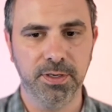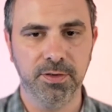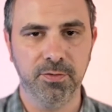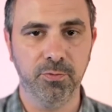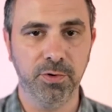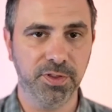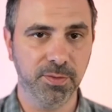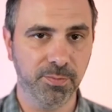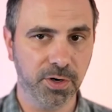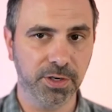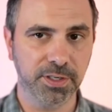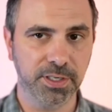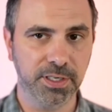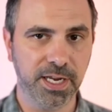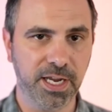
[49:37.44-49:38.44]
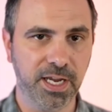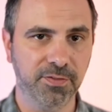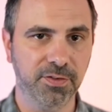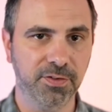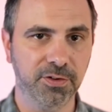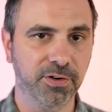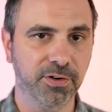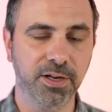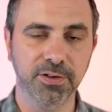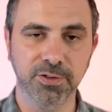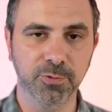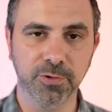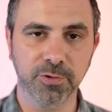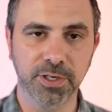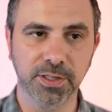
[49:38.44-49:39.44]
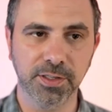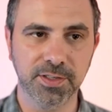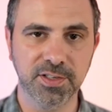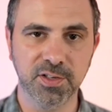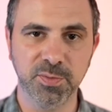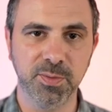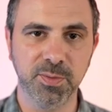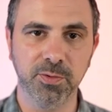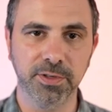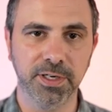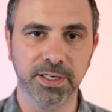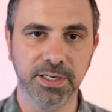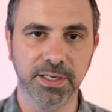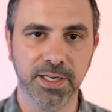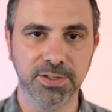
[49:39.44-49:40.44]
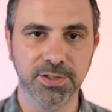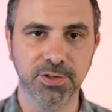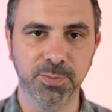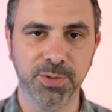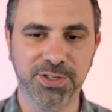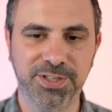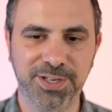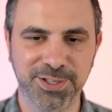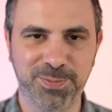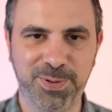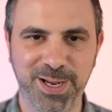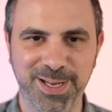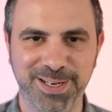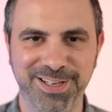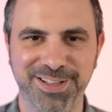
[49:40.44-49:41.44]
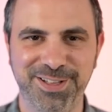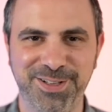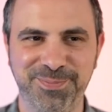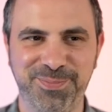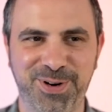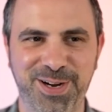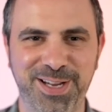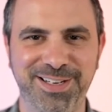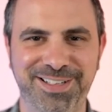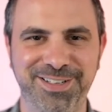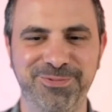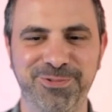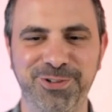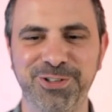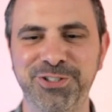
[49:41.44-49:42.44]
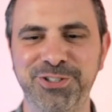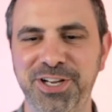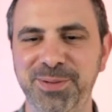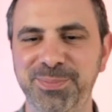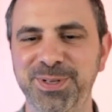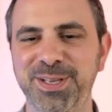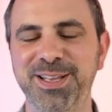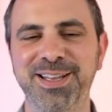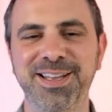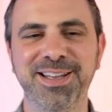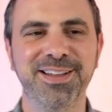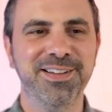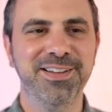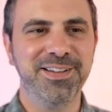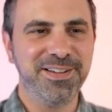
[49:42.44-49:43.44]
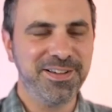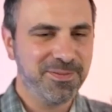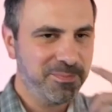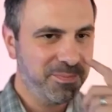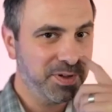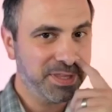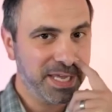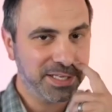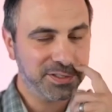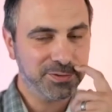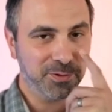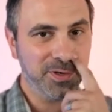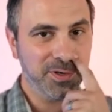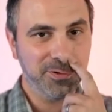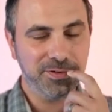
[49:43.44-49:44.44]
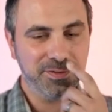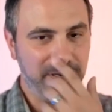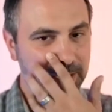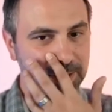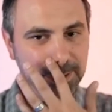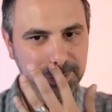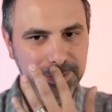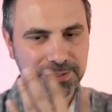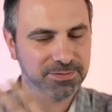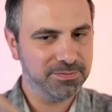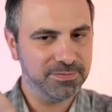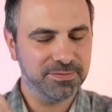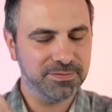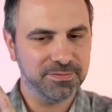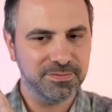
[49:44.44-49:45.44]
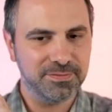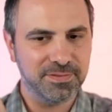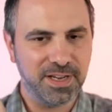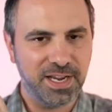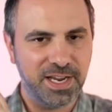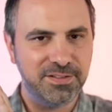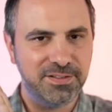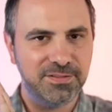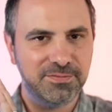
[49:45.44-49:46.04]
with the marketing half of the crowd. Don't worry, online salespeople, we're not going to ask you to participate in the branding workshop. But that's where I